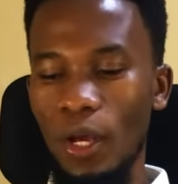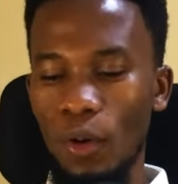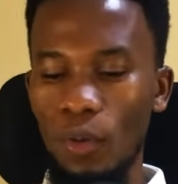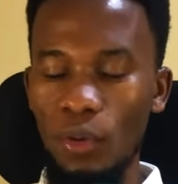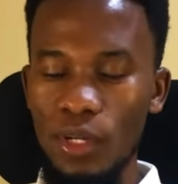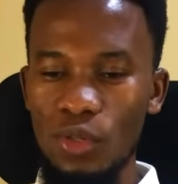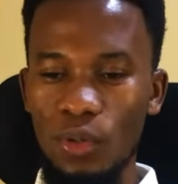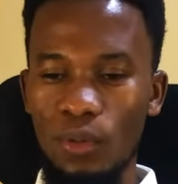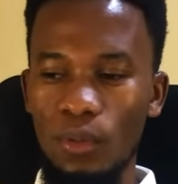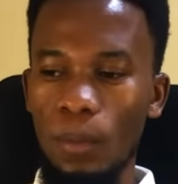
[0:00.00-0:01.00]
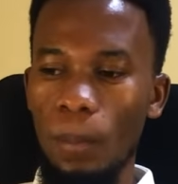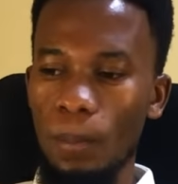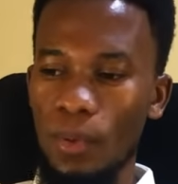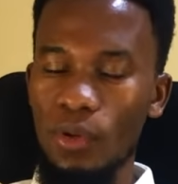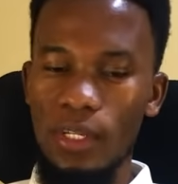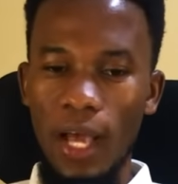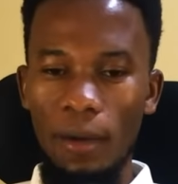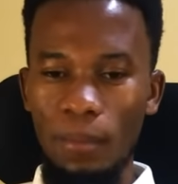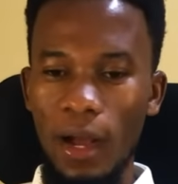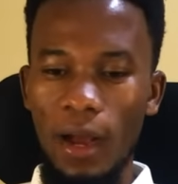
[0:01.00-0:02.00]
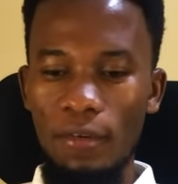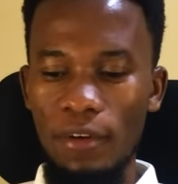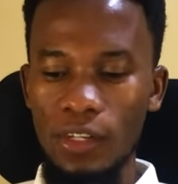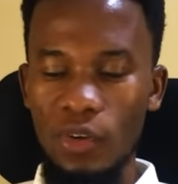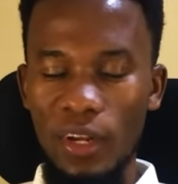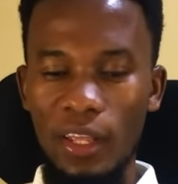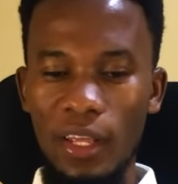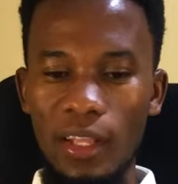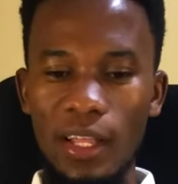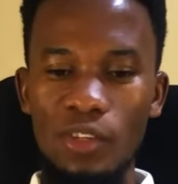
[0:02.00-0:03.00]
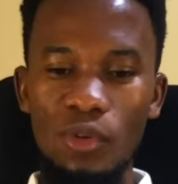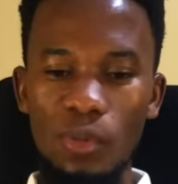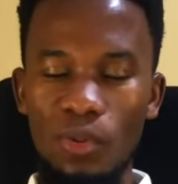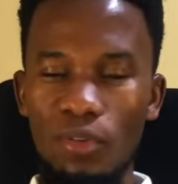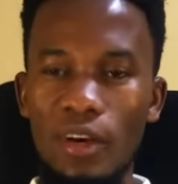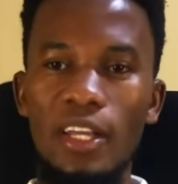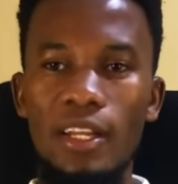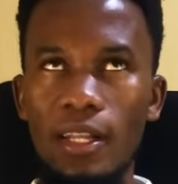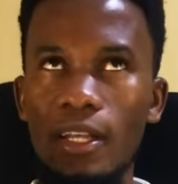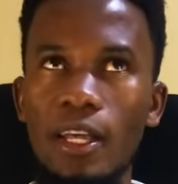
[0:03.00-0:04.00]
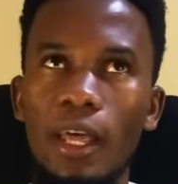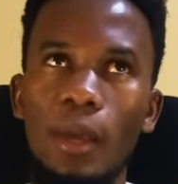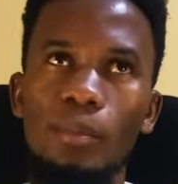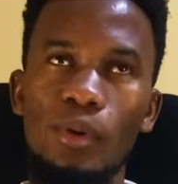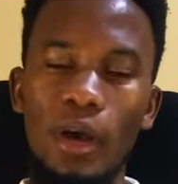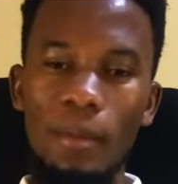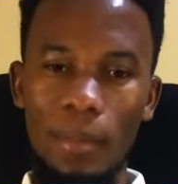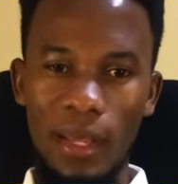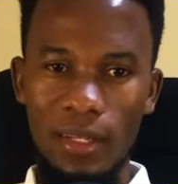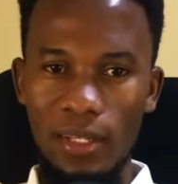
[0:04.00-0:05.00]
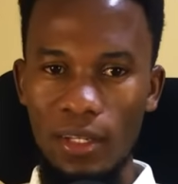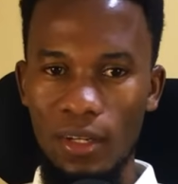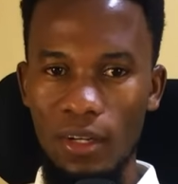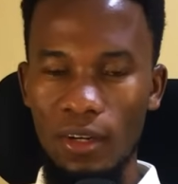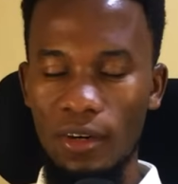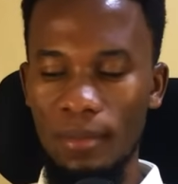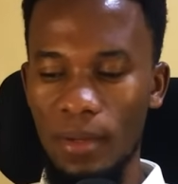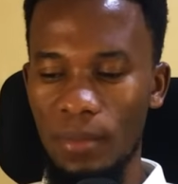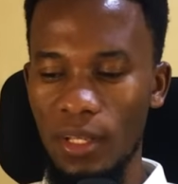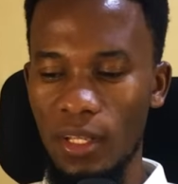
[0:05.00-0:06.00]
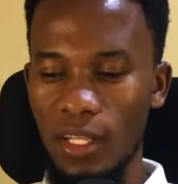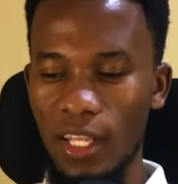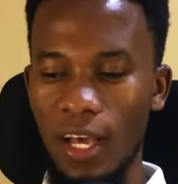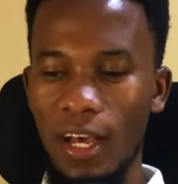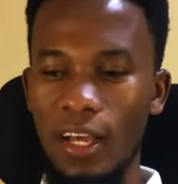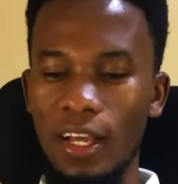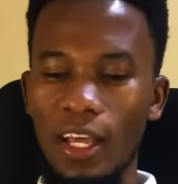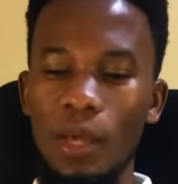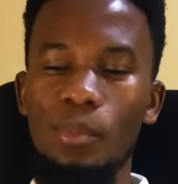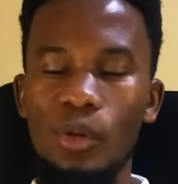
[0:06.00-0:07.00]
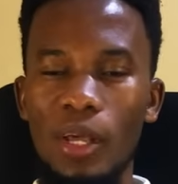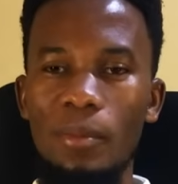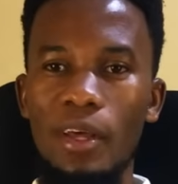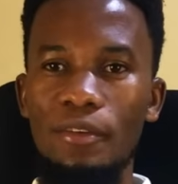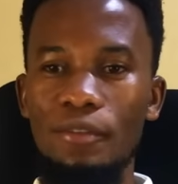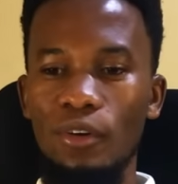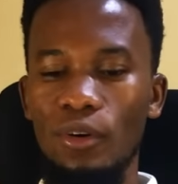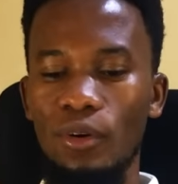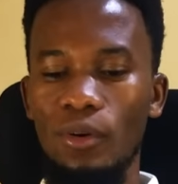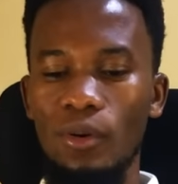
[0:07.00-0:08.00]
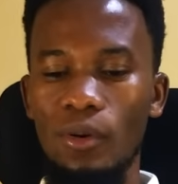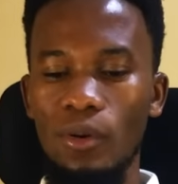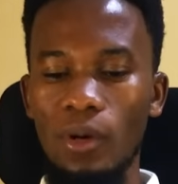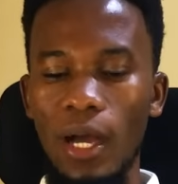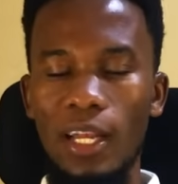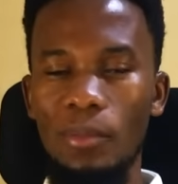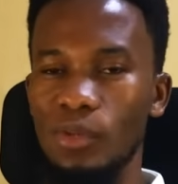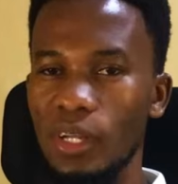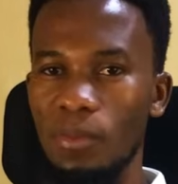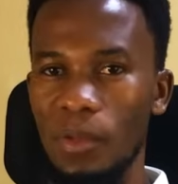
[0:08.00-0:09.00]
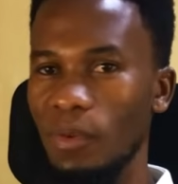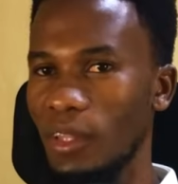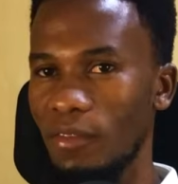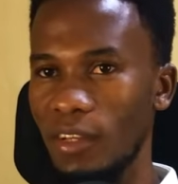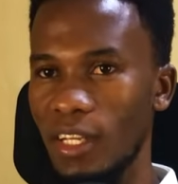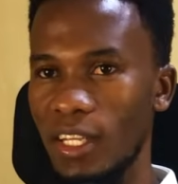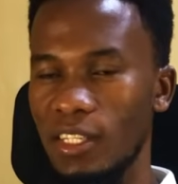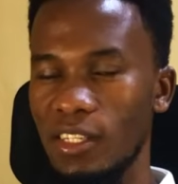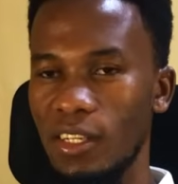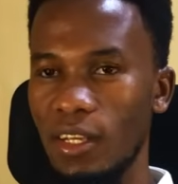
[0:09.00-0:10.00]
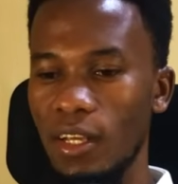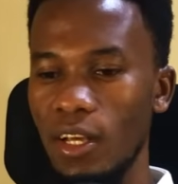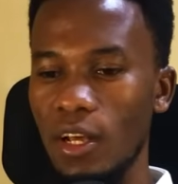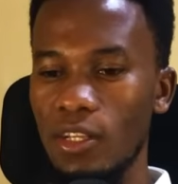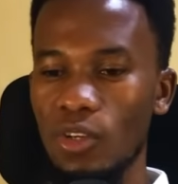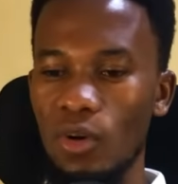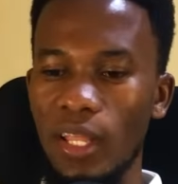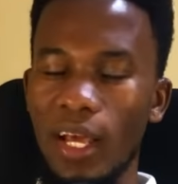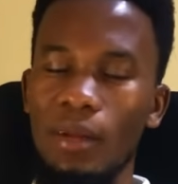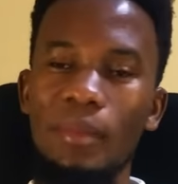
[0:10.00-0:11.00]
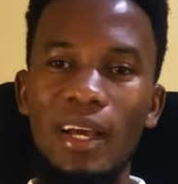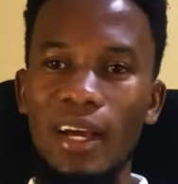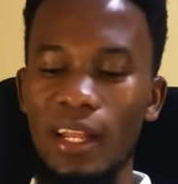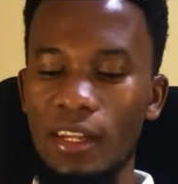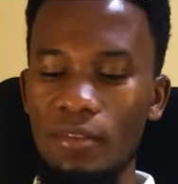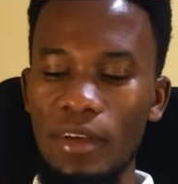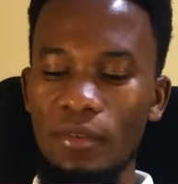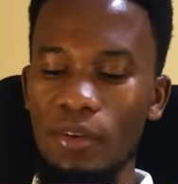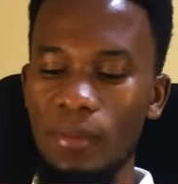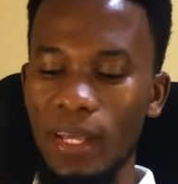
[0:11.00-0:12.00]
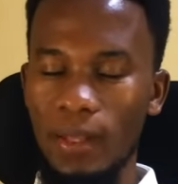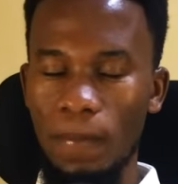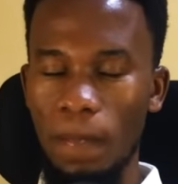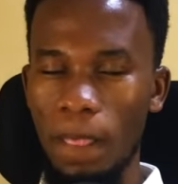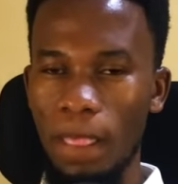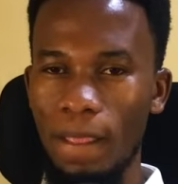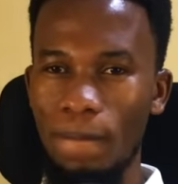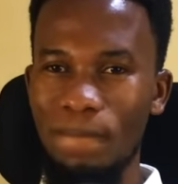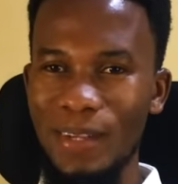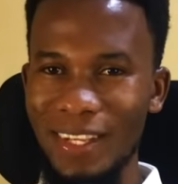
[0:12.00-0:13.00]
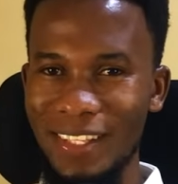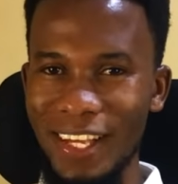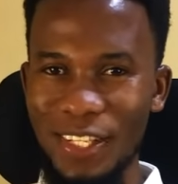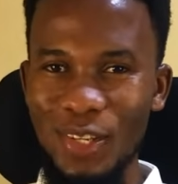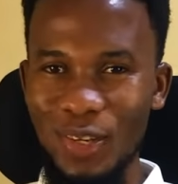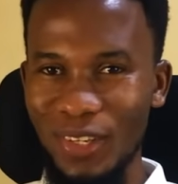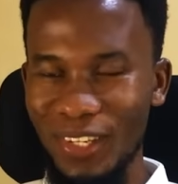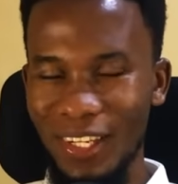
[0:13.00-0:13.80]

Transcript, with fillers: We want to build up a factory here that will provide employment, or maybe, yeah, employment for unemployed people in the village so they can make a living from here. Is that so?